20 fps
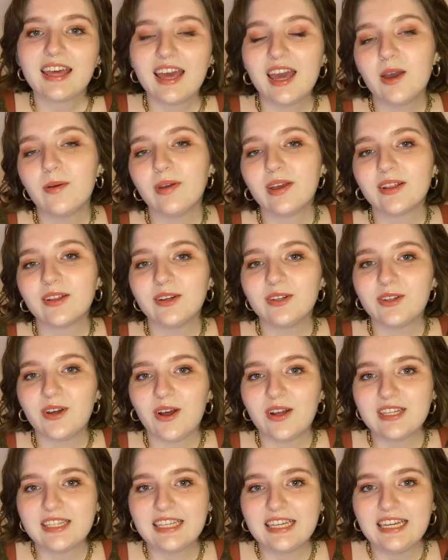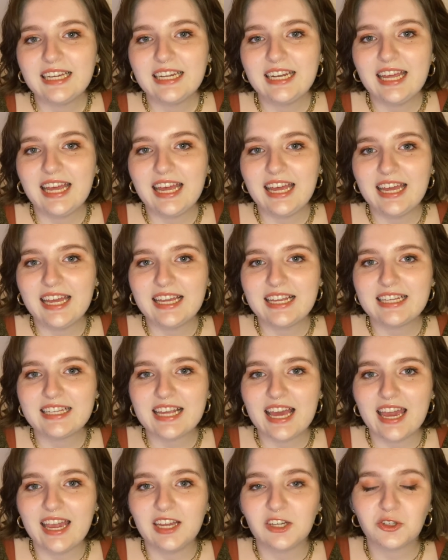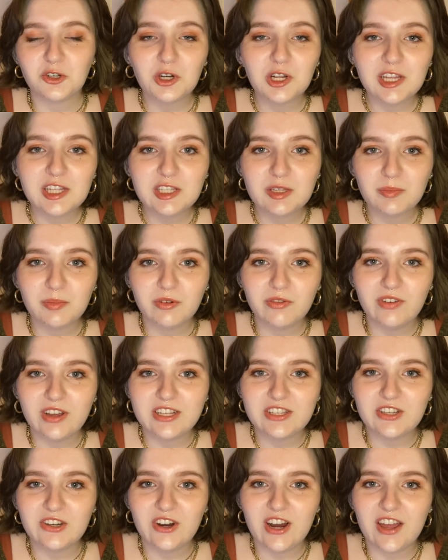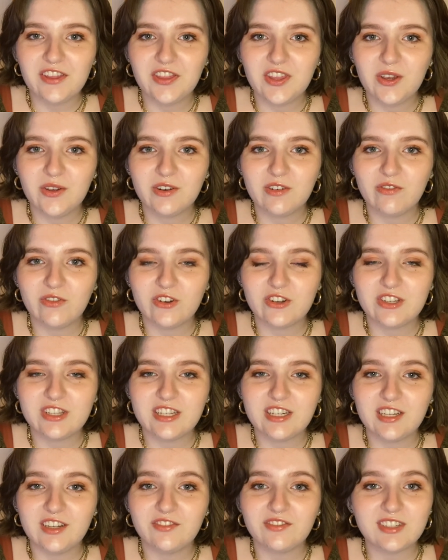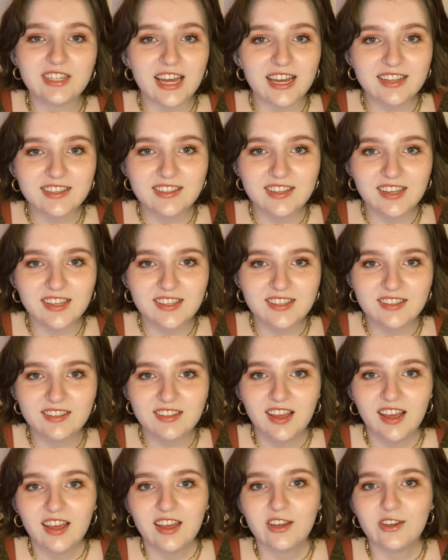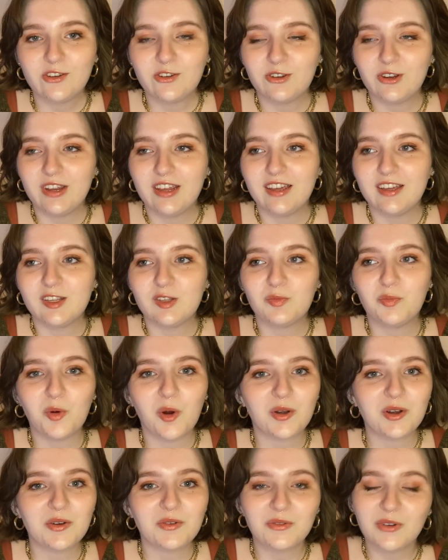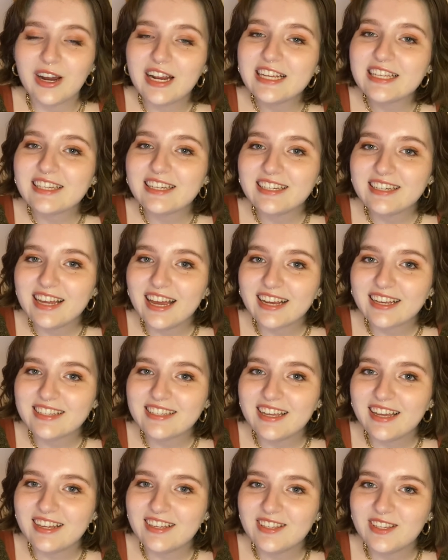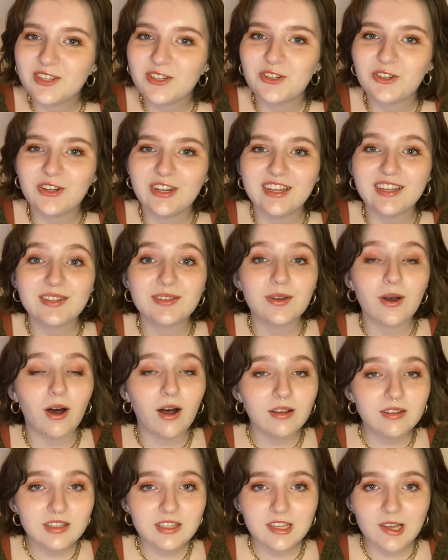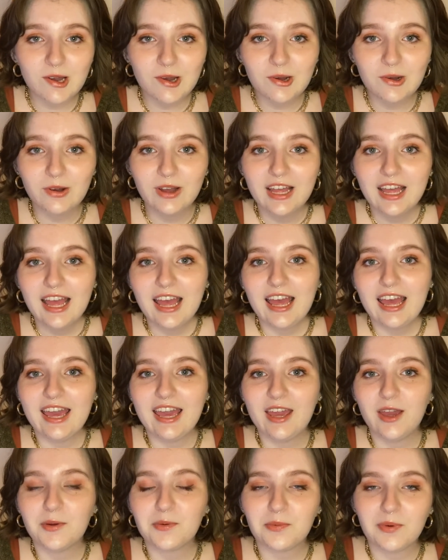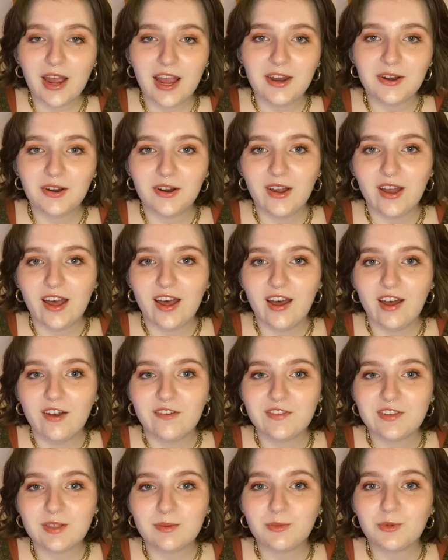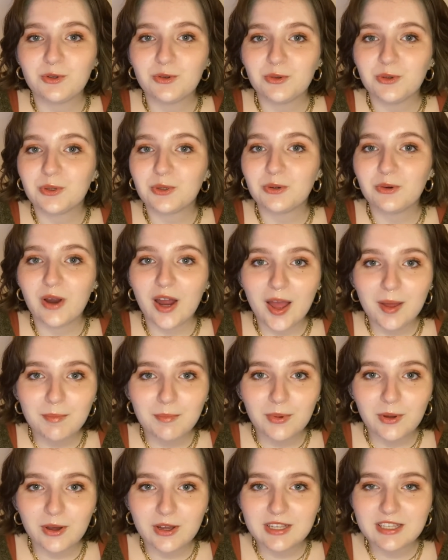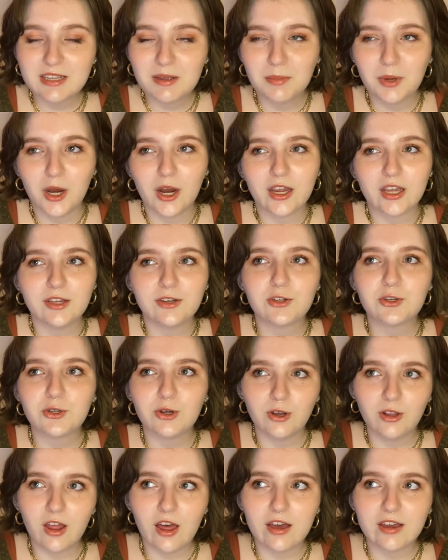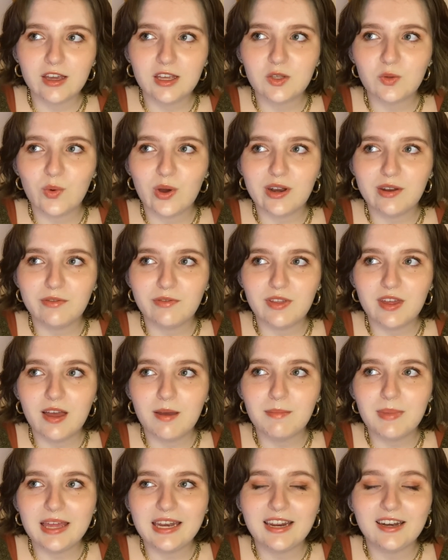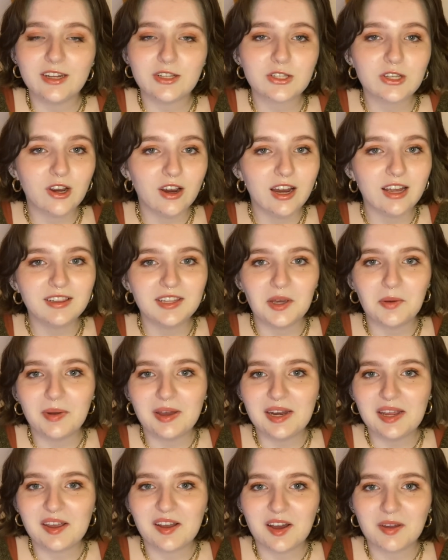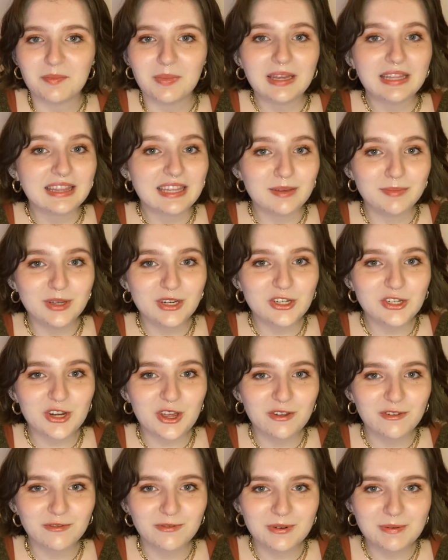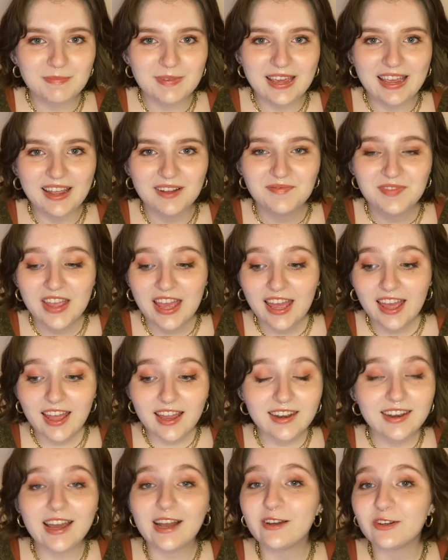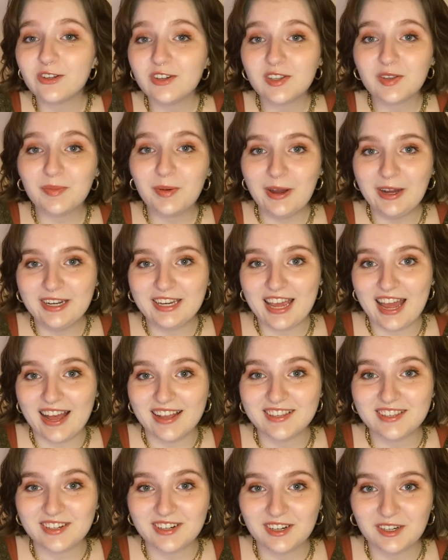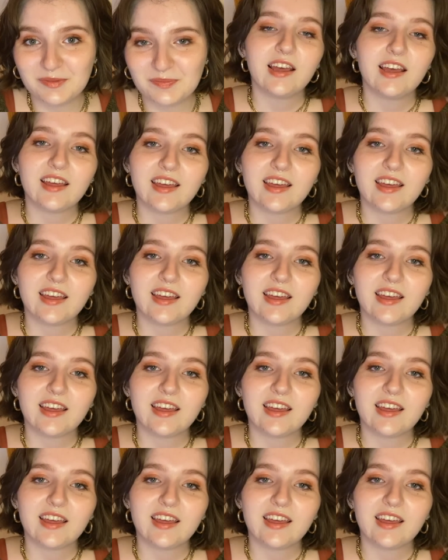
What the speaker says: Kate Winkler Dawson is a journalism professor at the University of Texas. She is born and raised in Texas. She is also a writer of some true crime books. American Sherlock is one of them, and it is currently waiting on my Libby shelf for me. And now she's a podcaster.